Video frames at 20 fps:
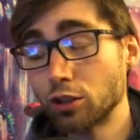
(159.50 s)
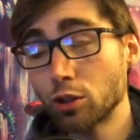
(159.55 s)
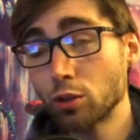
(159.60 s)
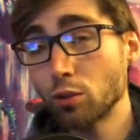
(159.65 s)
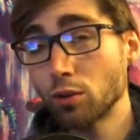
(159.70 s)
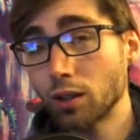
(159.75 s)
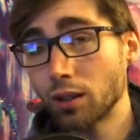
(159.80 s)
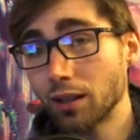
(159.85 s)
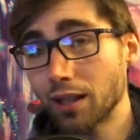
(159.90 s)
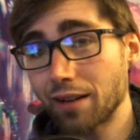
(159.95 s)

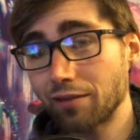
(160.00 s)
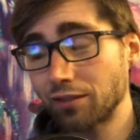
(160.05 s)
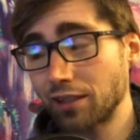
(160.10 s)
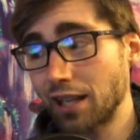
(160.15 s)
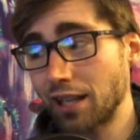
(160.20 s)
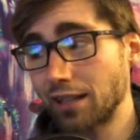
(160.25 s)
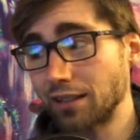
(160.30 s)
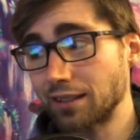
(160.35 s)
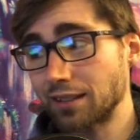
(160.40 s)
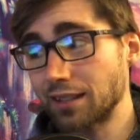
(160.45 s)
to the
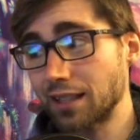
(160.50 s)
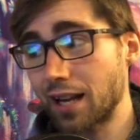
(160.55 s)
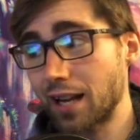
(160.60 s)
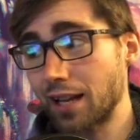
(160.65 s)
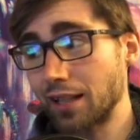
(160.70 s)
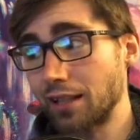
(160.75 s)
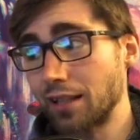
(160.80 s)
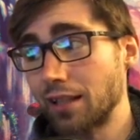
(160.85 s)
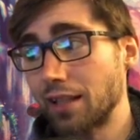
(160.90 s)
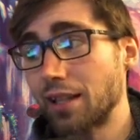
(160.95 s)
left-hand
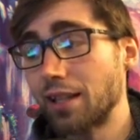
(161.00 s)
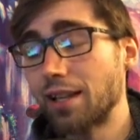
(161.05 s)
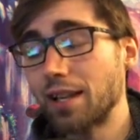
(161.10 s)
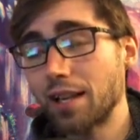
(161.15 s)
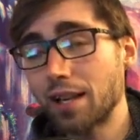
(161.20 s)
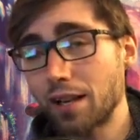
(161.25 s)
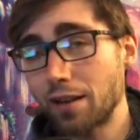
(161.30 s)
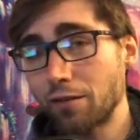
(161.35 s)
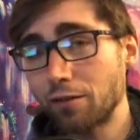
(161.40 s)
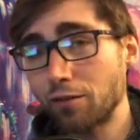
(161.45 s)
side
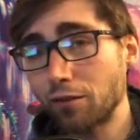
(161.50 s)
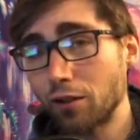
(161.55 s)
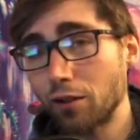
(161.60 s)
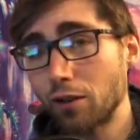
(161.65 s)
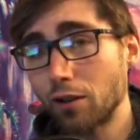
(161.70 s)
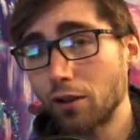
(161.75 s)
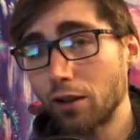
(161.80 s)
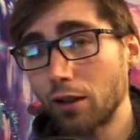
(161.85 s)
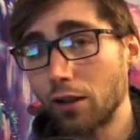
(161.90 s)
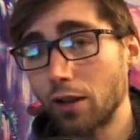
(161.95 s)
if
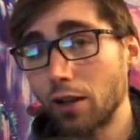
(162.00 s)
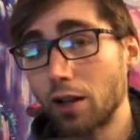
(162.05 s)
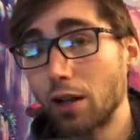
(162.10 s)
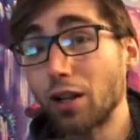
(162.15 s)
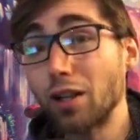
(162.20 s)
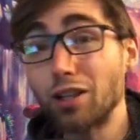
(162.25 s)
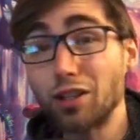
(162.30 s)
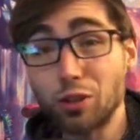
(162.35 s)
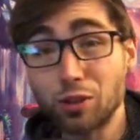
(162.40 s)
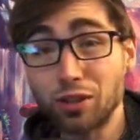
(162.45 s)

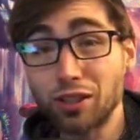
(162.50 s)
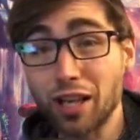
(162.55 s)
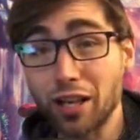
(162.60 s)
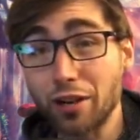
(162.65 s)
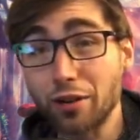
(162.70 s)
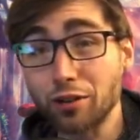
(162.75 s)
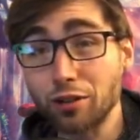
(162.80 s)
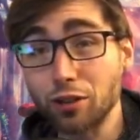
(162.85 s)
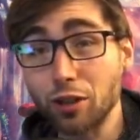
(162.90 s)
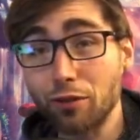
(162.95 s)
you set
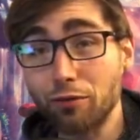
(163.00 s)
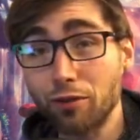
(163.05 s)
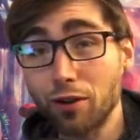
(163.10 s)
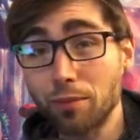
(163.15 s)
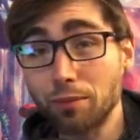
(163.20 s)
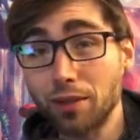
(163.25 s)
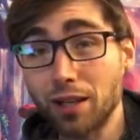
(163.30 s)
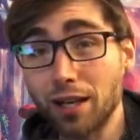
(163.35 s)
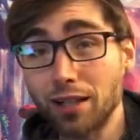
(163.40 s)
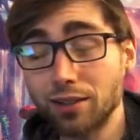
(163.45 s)
yourself
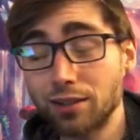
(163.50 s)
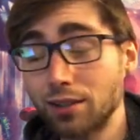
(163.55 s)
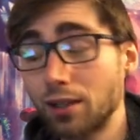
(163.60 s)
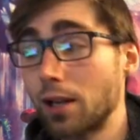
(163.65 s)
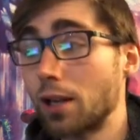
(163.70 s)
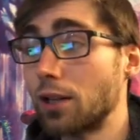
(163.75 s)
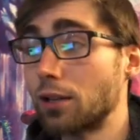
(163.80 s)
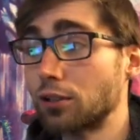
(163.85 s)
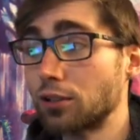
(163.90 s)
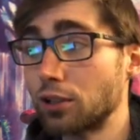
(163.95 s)
up nice.
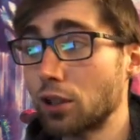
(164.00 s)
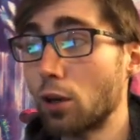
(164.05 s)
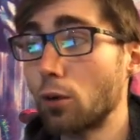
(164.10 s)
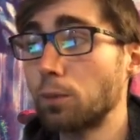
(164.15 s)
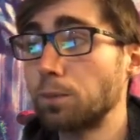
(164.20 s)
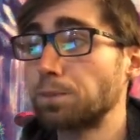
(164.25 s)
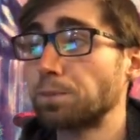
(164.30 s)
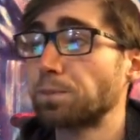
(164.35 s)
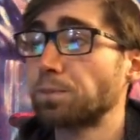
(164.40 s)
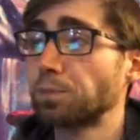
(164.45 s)

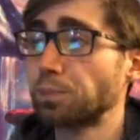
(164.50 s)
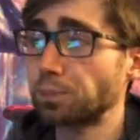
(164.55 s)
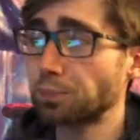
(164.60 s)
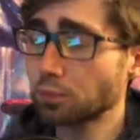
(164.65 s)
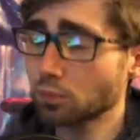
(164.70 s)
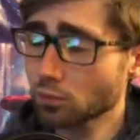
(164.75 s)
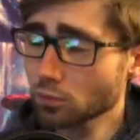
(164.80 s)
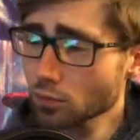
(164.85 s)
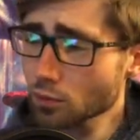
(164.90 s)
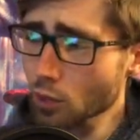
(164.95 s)
So
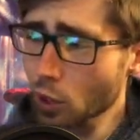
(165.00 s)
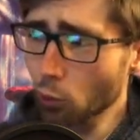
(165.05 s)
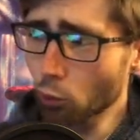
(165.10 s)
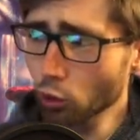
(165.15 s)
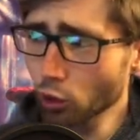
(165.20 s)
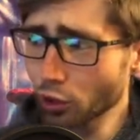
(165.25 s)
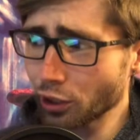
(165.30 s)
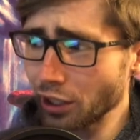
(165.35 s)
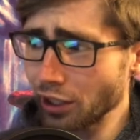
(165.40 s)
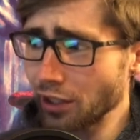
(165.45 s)

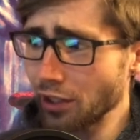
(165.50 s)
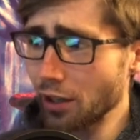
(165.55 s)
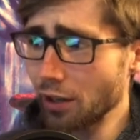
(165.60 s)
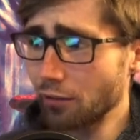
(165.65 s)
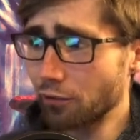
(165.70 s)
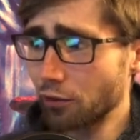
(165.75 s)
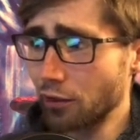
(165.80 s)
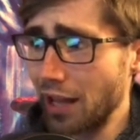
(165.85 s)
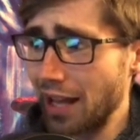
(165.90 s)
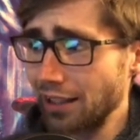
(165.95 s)
we're looking
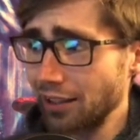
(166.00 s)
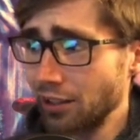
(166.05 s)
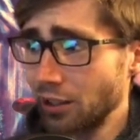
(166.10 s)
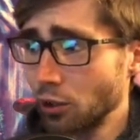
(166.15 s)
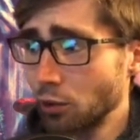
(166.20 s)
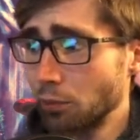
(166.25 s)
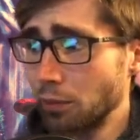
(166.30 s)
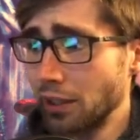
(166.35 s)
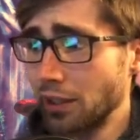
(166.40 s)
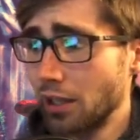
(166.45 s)
for that
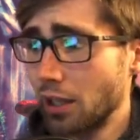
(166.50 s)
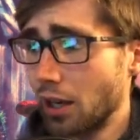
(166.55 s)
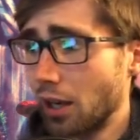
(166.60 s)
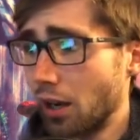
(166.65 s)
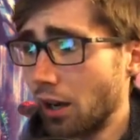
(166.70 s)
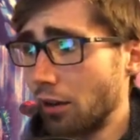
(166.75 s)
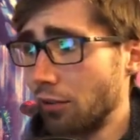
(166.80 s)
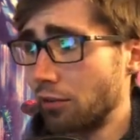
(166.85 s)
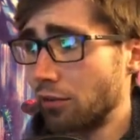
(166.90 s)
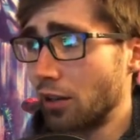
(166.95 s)
little bit
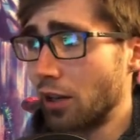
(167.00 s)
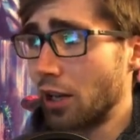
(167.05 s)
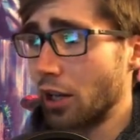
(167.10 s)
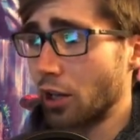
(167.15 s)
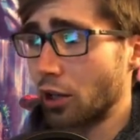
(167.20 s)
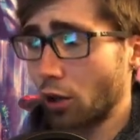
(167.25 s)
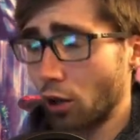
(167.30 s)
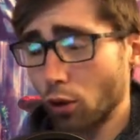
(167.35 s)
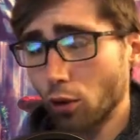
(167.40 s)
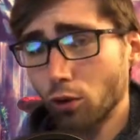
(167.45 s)
of
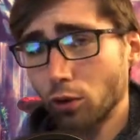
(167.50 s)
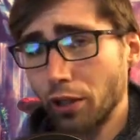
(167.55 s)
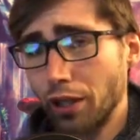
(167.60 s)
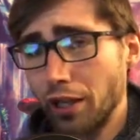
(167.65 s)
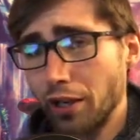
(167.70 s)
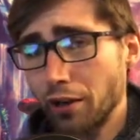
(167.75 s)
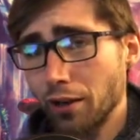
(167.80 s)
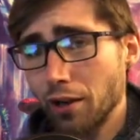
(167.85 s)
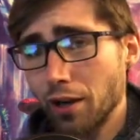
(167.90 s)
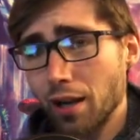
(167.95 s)
curl
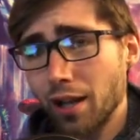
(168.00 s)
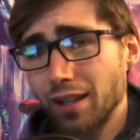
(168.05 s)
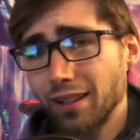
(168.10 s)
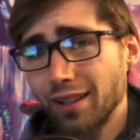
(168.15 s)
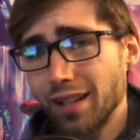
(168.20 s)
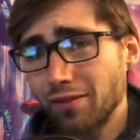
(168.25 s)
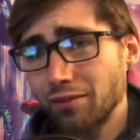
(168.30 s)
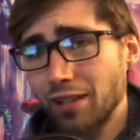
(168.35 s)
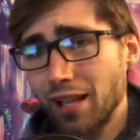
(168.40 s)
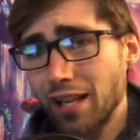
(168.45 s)
here,
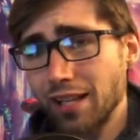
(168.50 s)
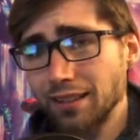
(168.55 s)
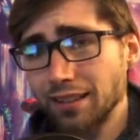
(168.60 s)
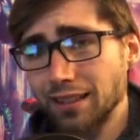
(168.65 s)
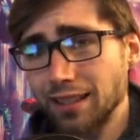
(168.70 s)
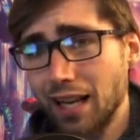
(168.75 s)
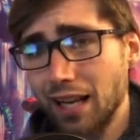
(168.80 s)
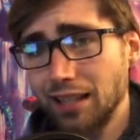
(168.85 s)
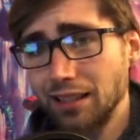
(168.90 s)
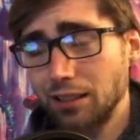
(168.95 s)
left-hand
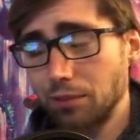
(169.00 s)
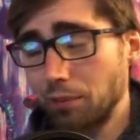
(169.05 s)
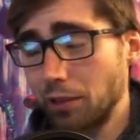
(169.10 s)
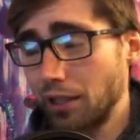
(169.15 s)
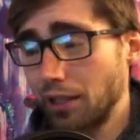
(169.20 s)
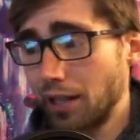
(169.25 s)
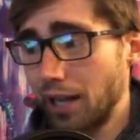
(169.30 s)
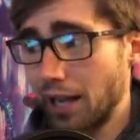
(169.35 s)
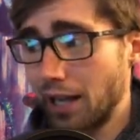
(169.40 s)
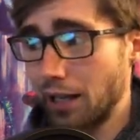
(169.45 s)
side
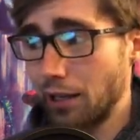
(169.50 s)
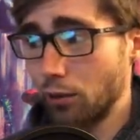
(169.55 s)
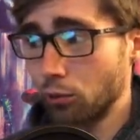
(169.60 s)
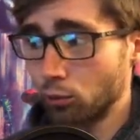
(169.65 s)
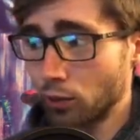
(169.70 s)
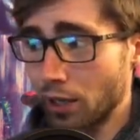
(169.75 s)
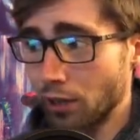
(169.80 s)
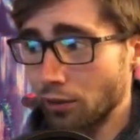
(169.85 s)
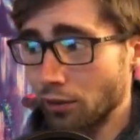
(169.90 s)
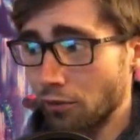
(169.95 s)
spin, and
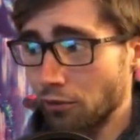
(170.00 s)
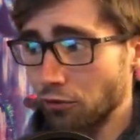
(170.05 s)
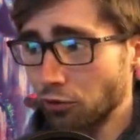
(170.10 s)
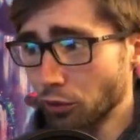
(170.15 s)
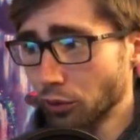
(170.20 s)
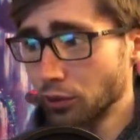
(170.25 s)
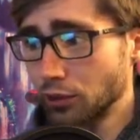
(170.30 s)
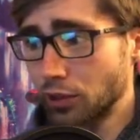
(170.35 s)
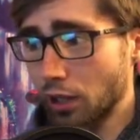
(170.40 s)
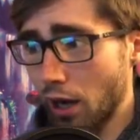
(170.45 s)
around a
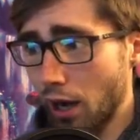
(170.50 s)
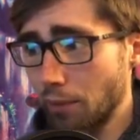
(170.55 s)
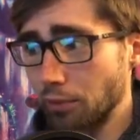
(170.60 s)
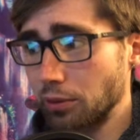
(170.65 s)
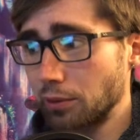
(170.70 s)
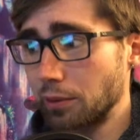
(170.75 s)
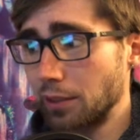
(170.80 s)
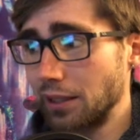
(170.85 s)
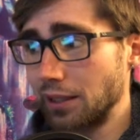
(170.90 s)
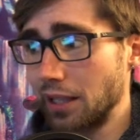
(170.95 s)
full top
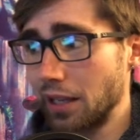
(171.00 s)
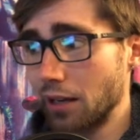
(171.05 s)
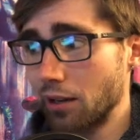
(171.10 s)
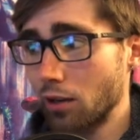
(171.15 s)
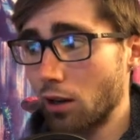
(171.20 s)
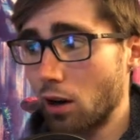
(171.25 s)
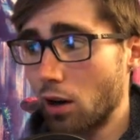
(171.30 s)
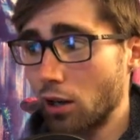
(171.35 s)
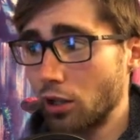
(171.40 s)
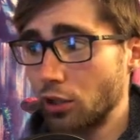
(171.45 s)
spin
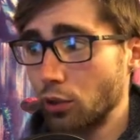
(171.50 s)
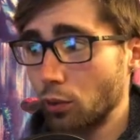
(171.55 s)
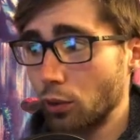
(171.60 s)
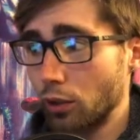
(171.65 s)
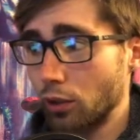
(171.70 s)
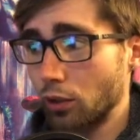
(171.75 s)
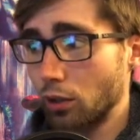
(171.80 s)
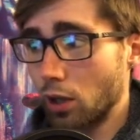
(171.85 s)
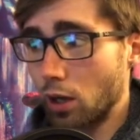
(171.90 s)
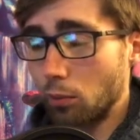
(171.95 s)
there on your
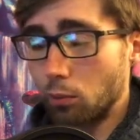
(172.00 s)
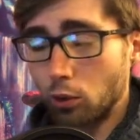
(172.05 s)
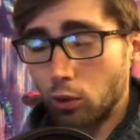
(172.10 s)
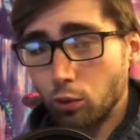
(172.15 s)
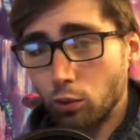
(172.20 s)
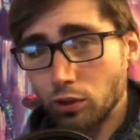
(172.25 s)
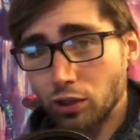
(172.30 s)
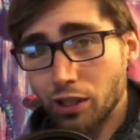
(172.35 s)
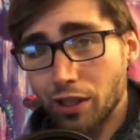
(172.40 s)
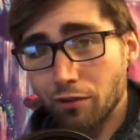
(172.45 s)
club
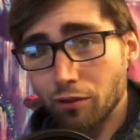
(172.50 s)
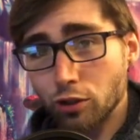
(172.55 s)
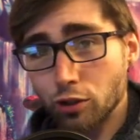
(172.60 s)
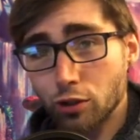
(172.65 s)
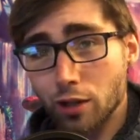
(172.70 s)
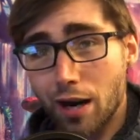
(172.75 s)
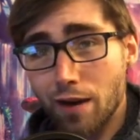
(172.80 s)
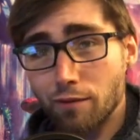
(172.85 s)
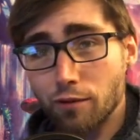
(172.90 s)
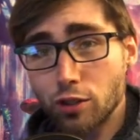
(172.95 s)
with whichever
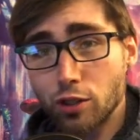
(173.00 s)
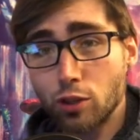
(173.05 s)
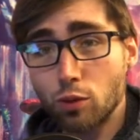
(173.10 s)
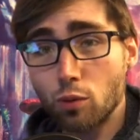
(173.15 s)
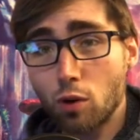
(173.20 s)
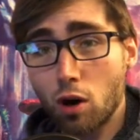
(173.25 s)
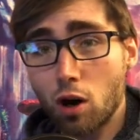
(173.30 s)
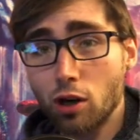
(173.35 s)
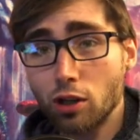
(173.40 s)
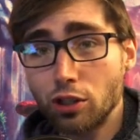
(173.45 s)
driver
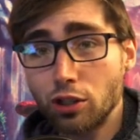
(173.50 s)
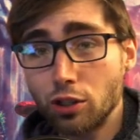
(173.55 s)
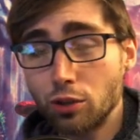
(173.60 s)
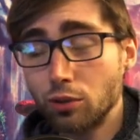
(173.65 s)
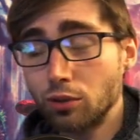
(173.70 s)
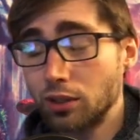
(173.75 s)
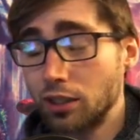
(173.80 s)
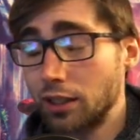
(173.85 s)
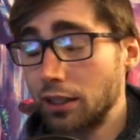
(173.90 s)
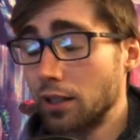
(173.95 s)
you are
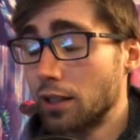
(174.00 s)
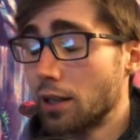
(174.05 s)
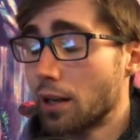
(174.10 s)
using,